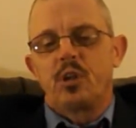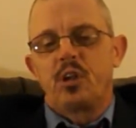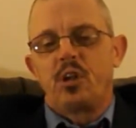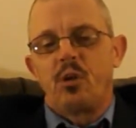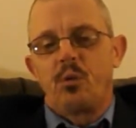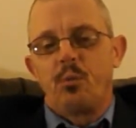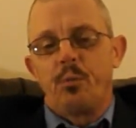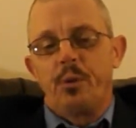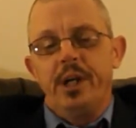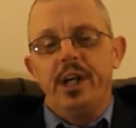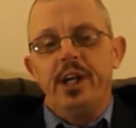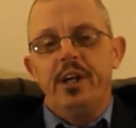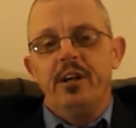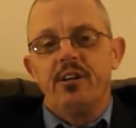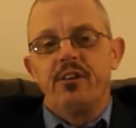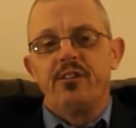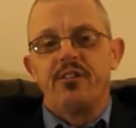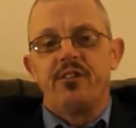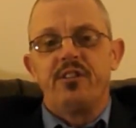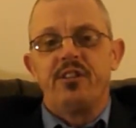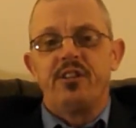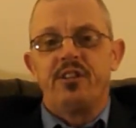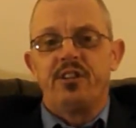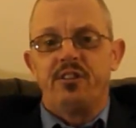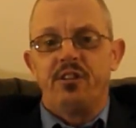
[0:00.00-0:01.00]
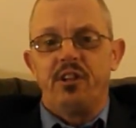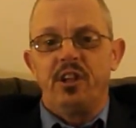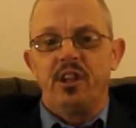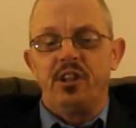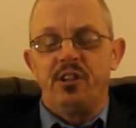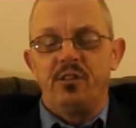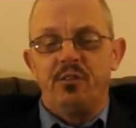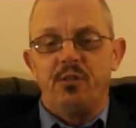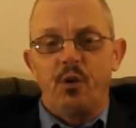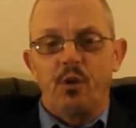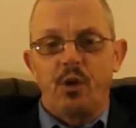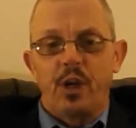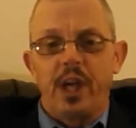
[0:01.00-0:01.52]
careers, in the
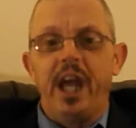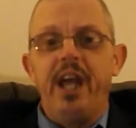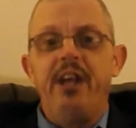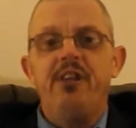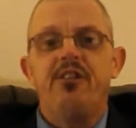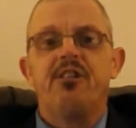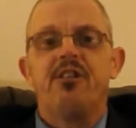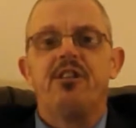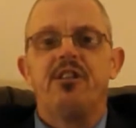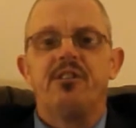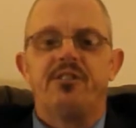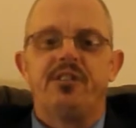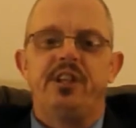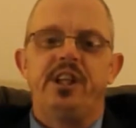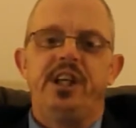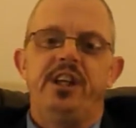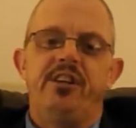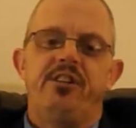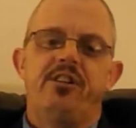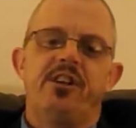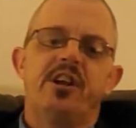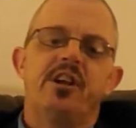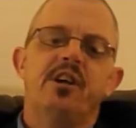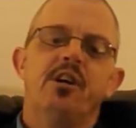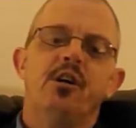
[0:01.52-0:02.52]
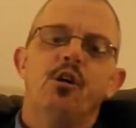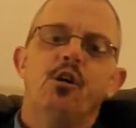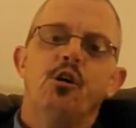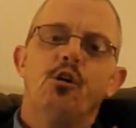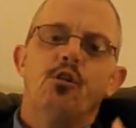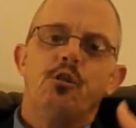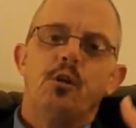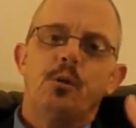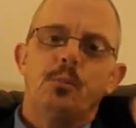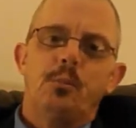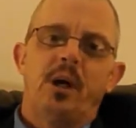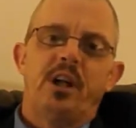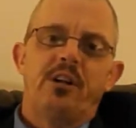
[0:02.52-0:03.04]
vocation of teaching,
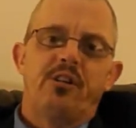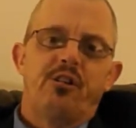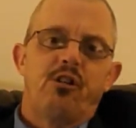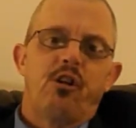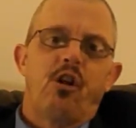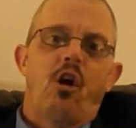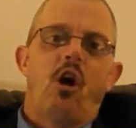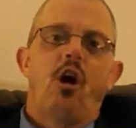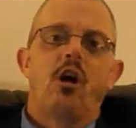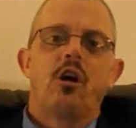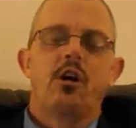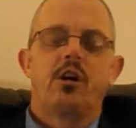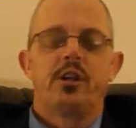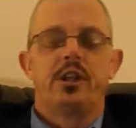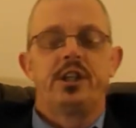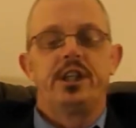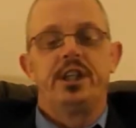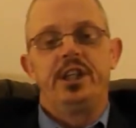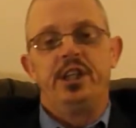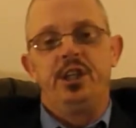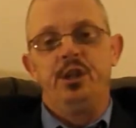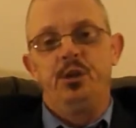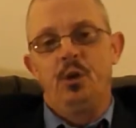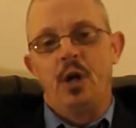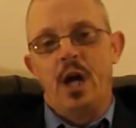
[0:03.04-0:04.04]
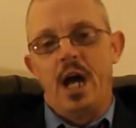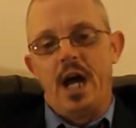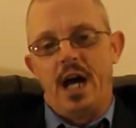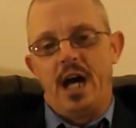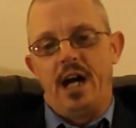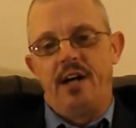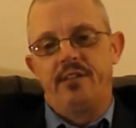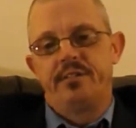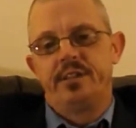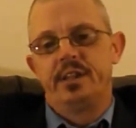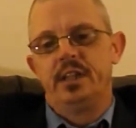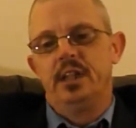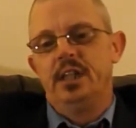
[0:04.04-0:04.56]
for much longer than you
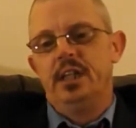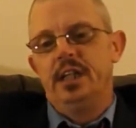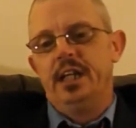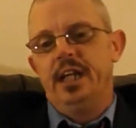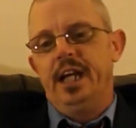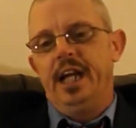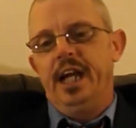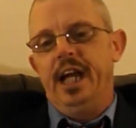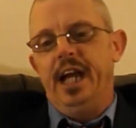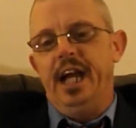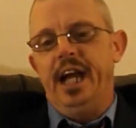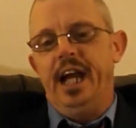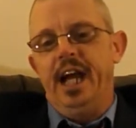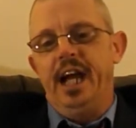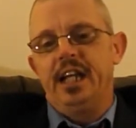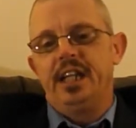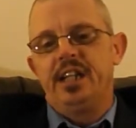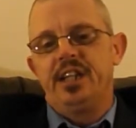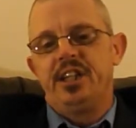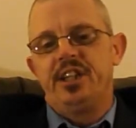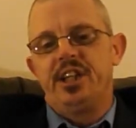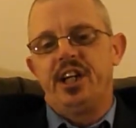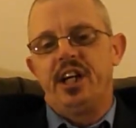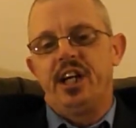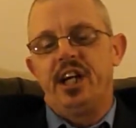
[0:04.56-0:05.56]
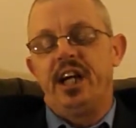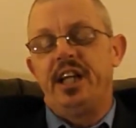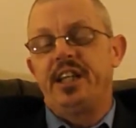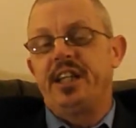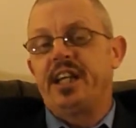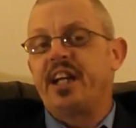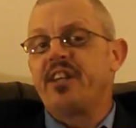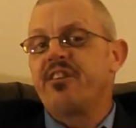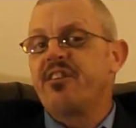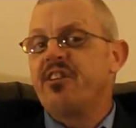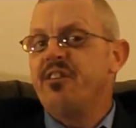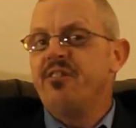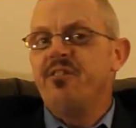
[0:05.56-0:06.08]
have. And
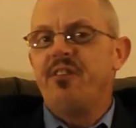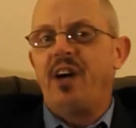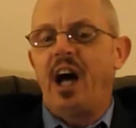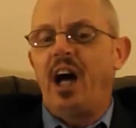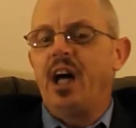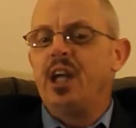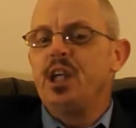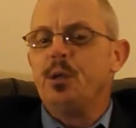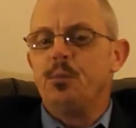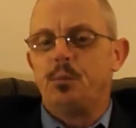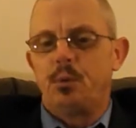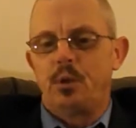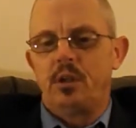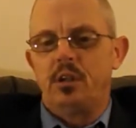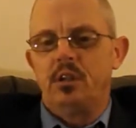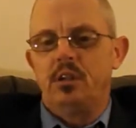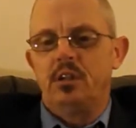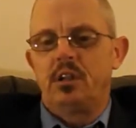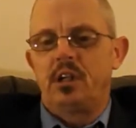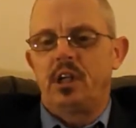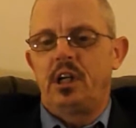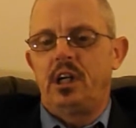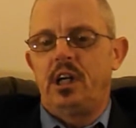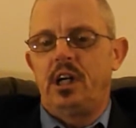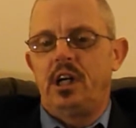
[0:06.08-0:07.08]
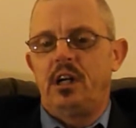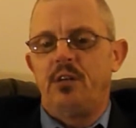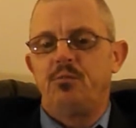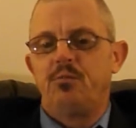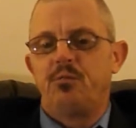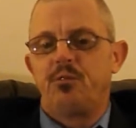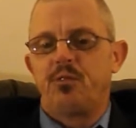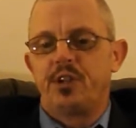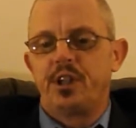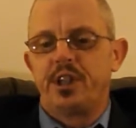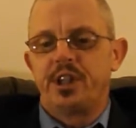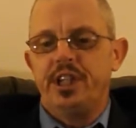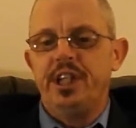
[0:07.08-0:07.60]
that's invaluable
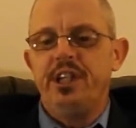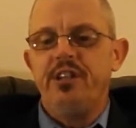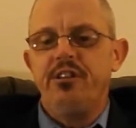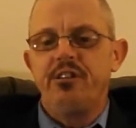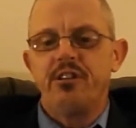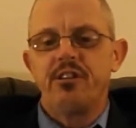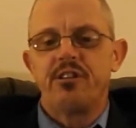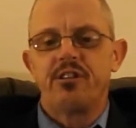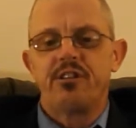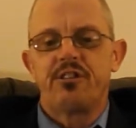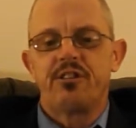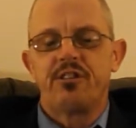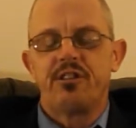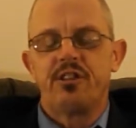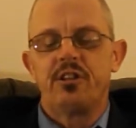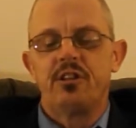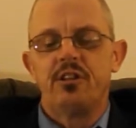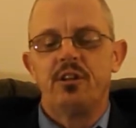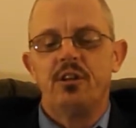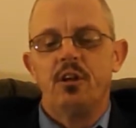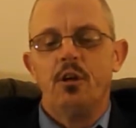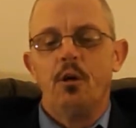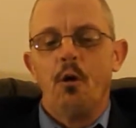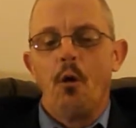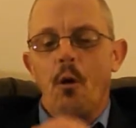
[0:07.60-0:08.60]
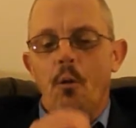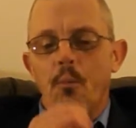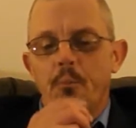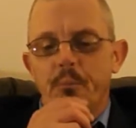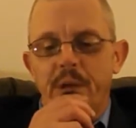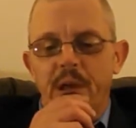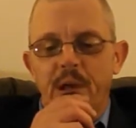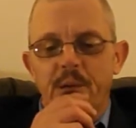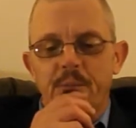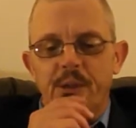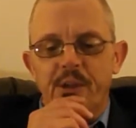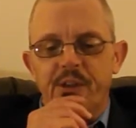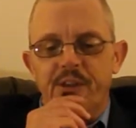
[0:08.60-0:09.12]
for teachers to
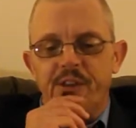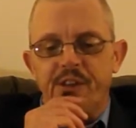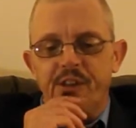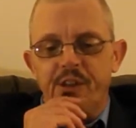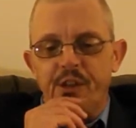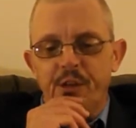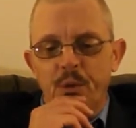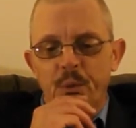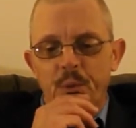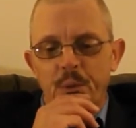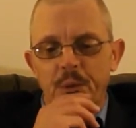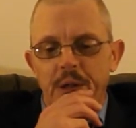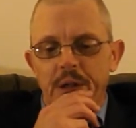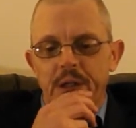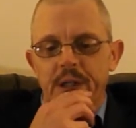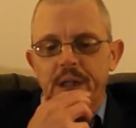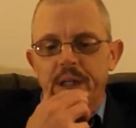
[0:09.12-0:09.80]
be able to